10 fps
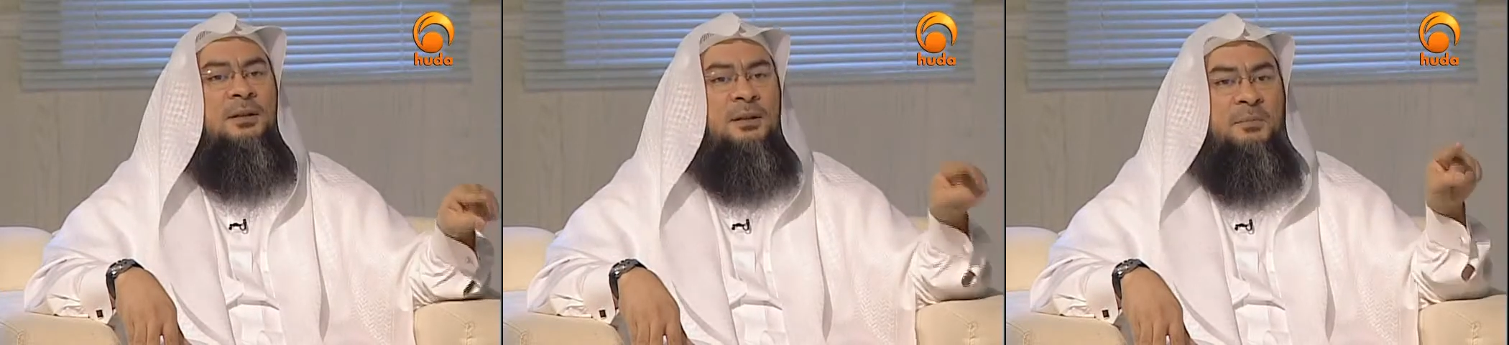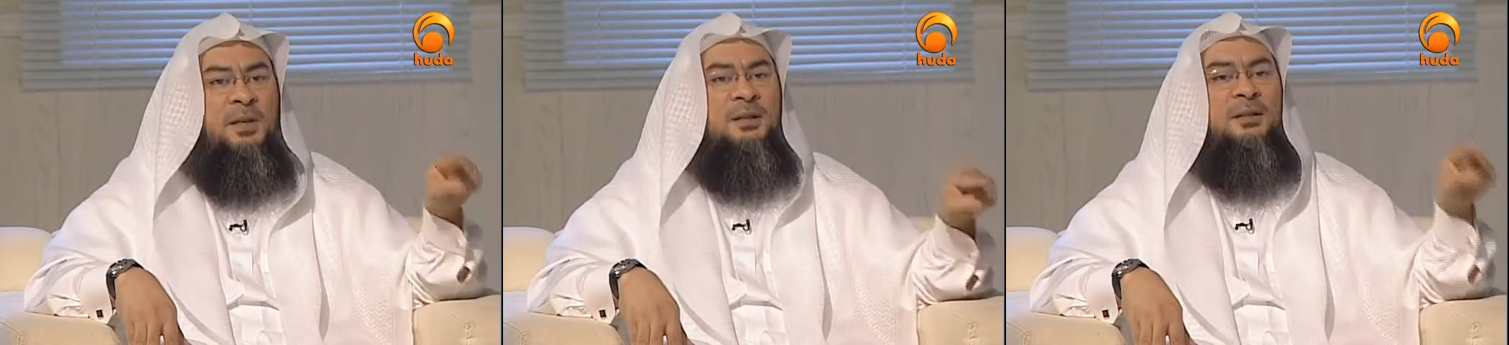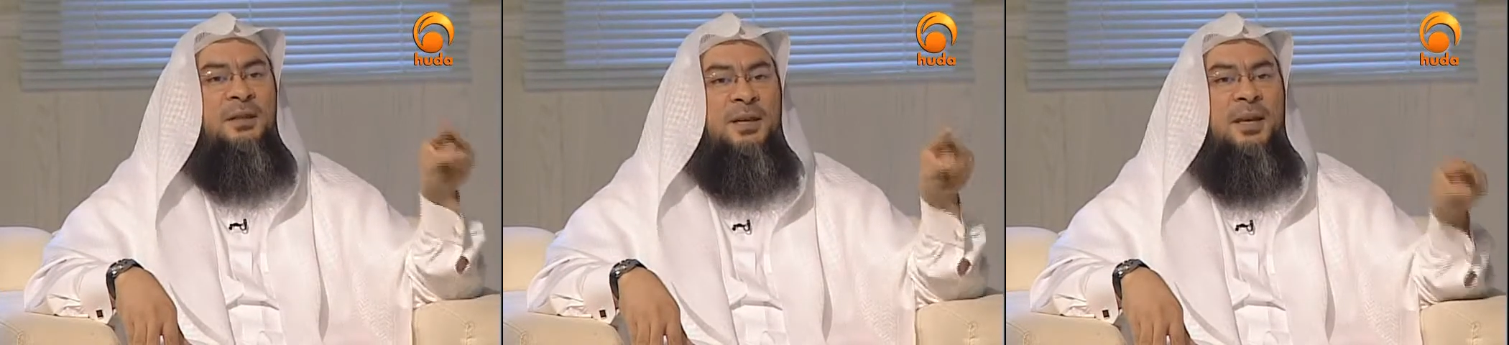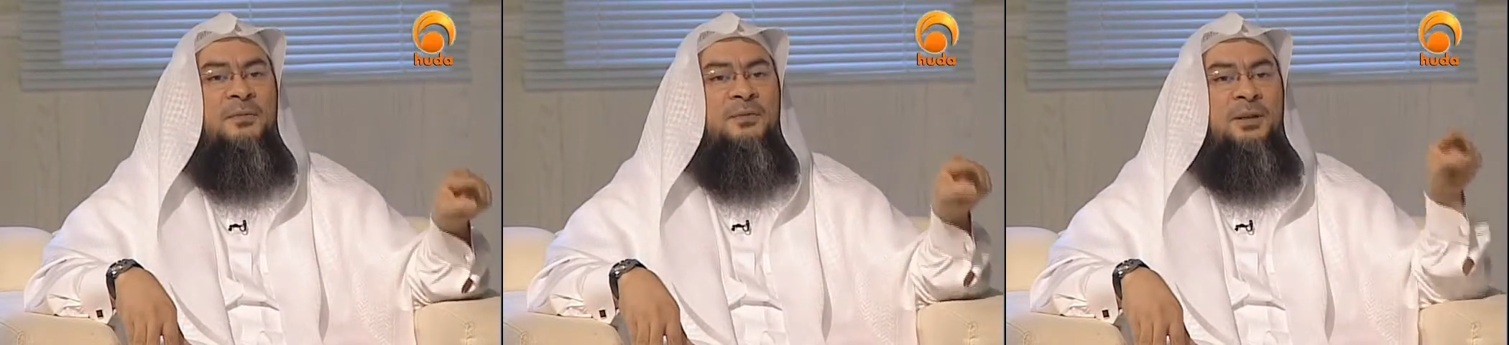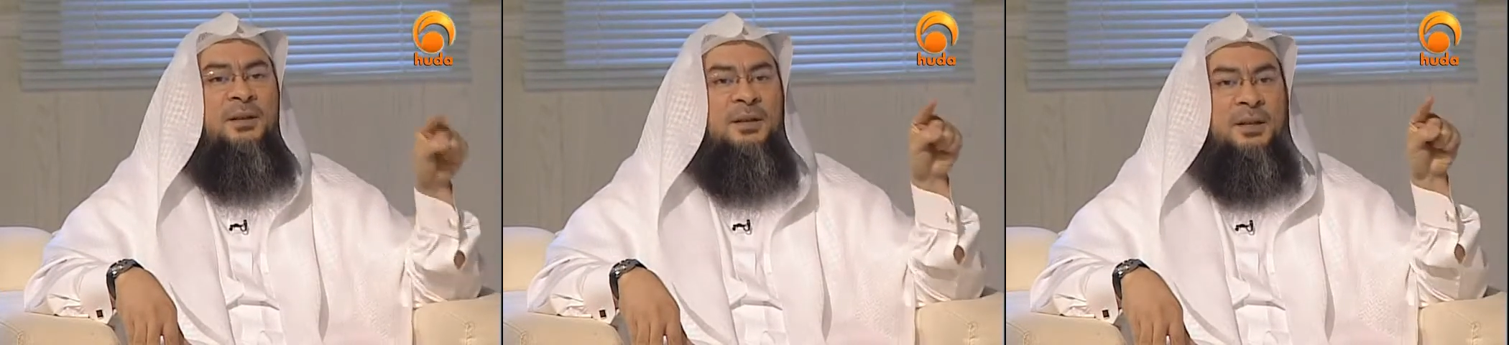immediately gave
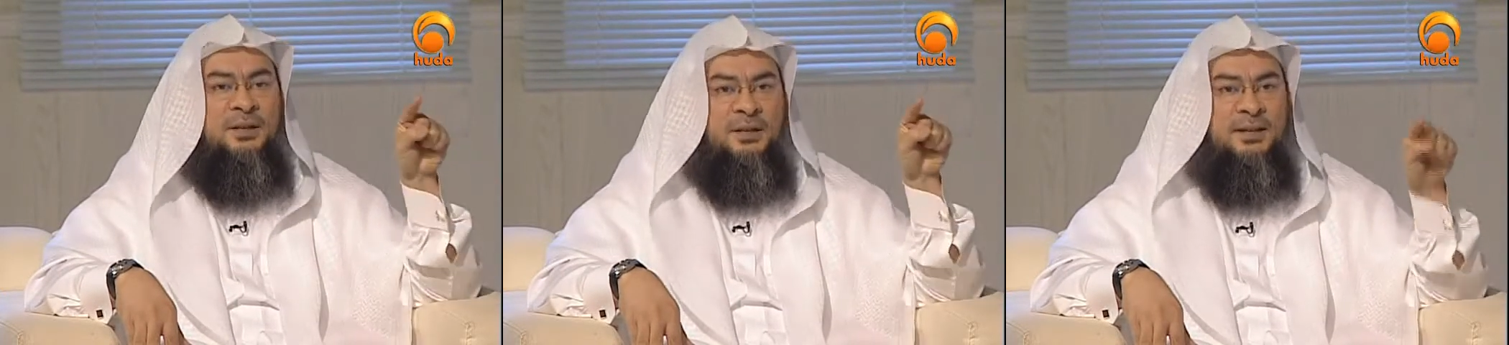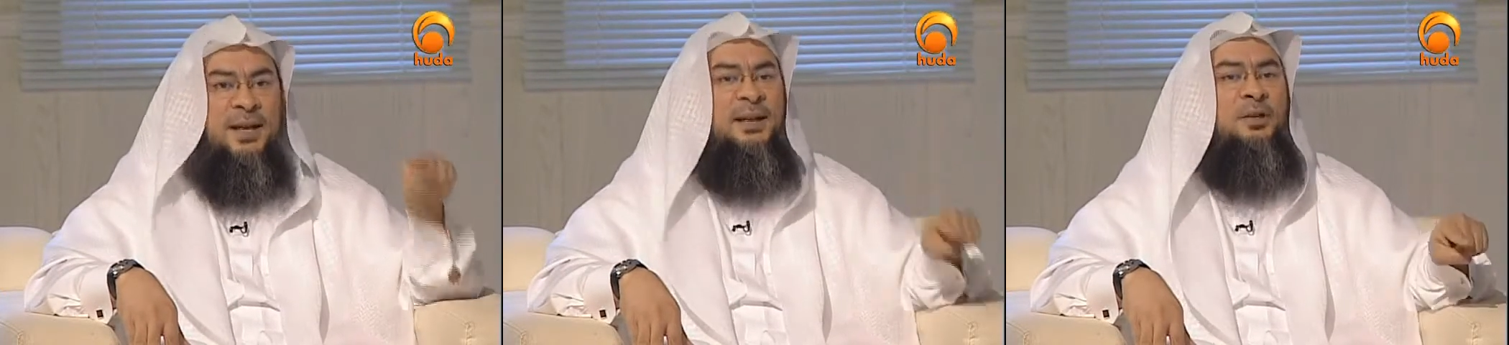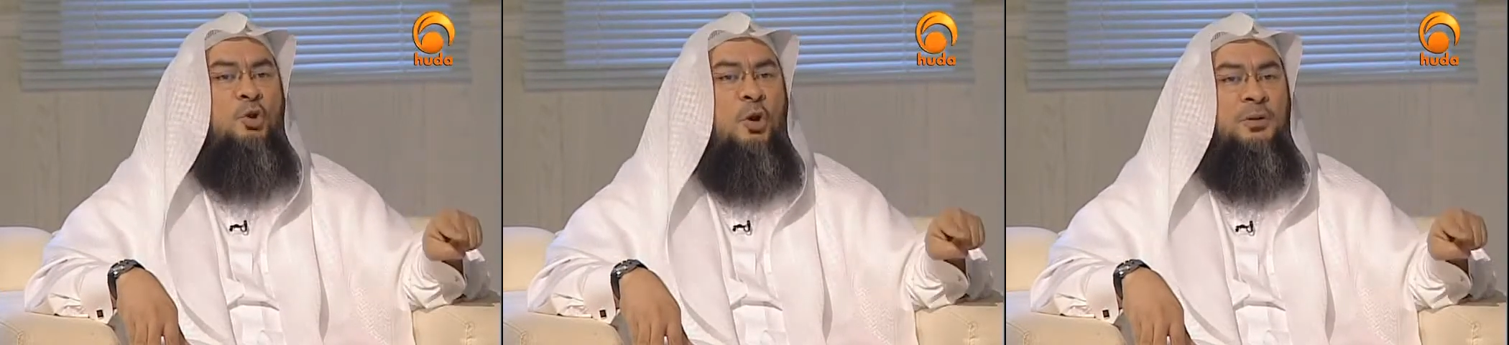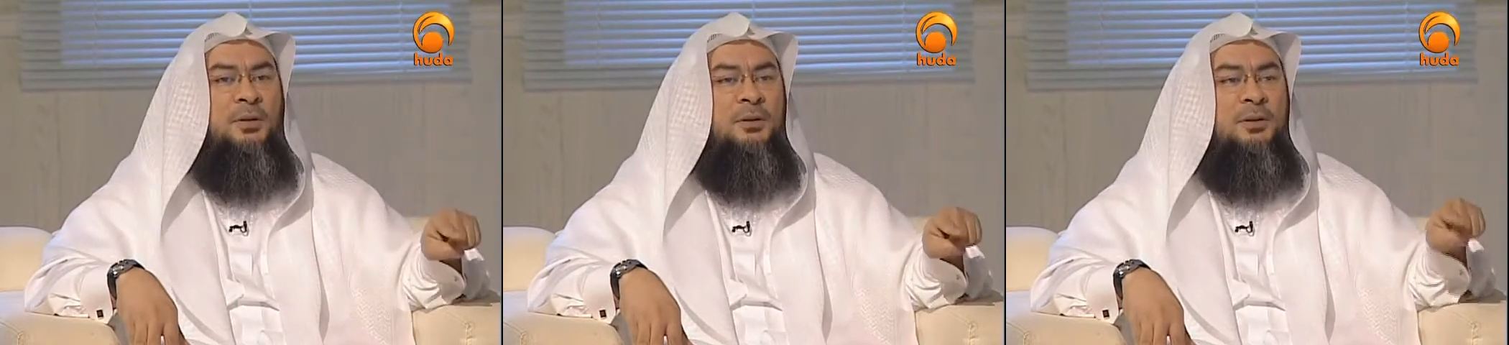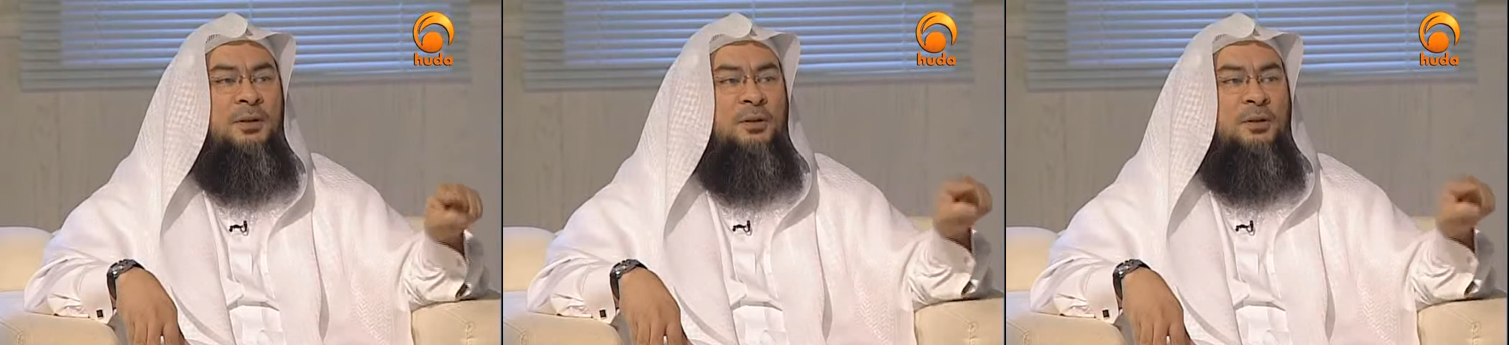his second daughter